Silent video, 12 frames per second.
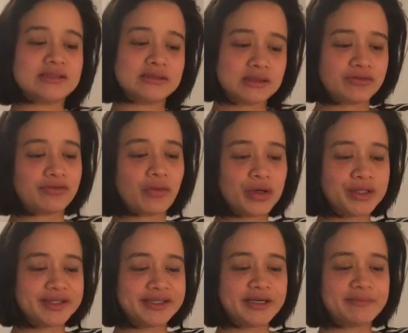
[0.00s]
The 4th
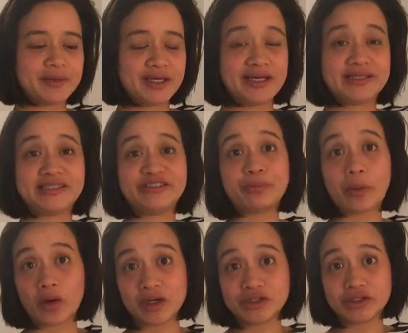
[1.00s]
tip is to
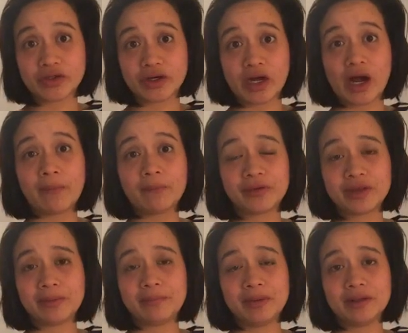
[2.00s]
pour into their cup.
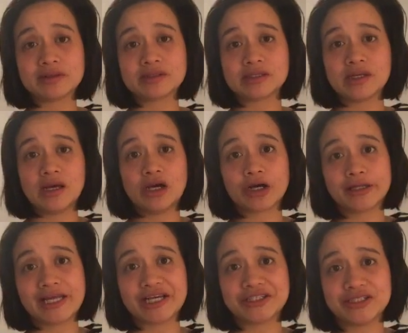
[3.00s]
Really build
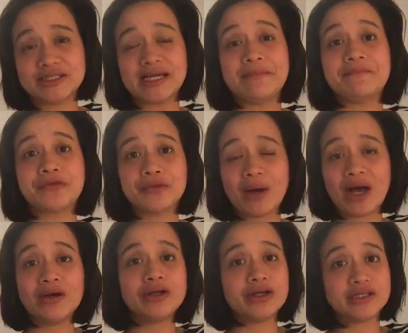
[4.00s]
connection time
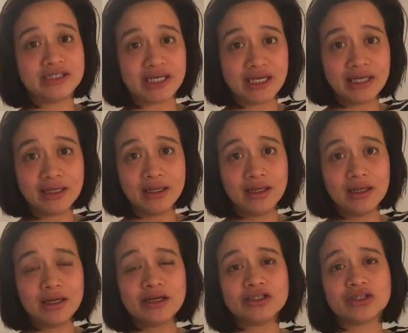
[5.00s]
throughout your day,
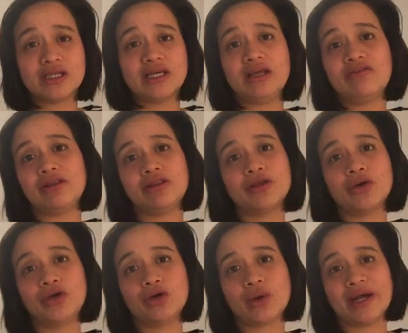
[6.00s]
so that even though
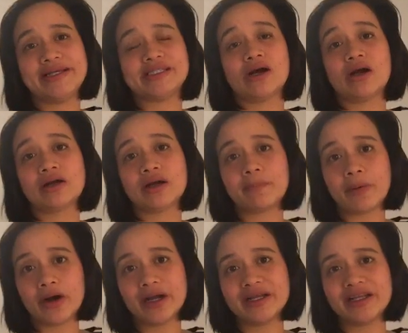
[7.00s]
you guys are
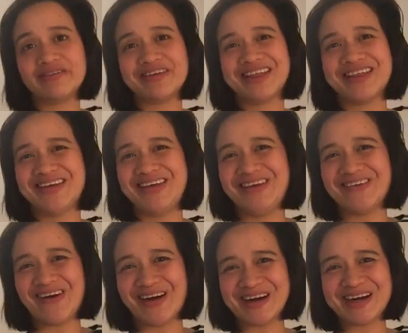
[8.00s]
apart,
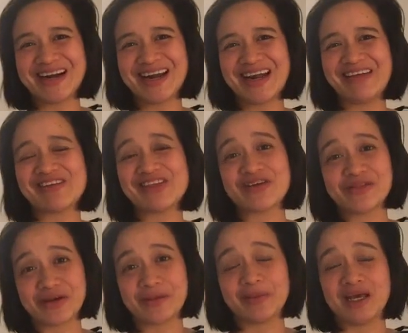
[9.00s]
even though
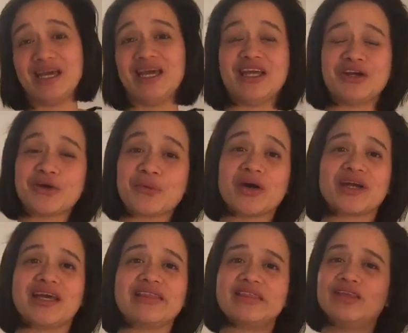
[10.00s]
they're playing and you're
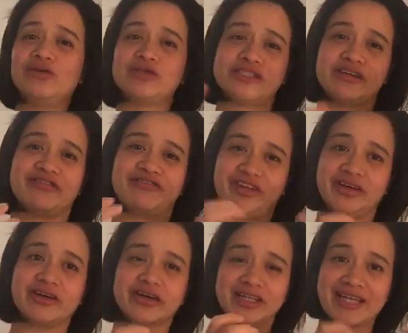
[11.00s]
working, you still
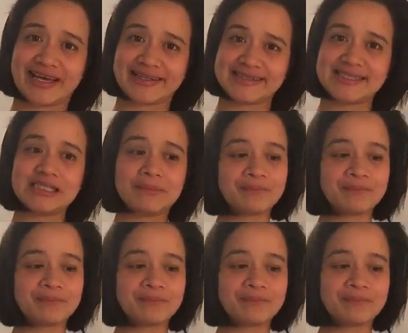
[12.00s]
feel connected.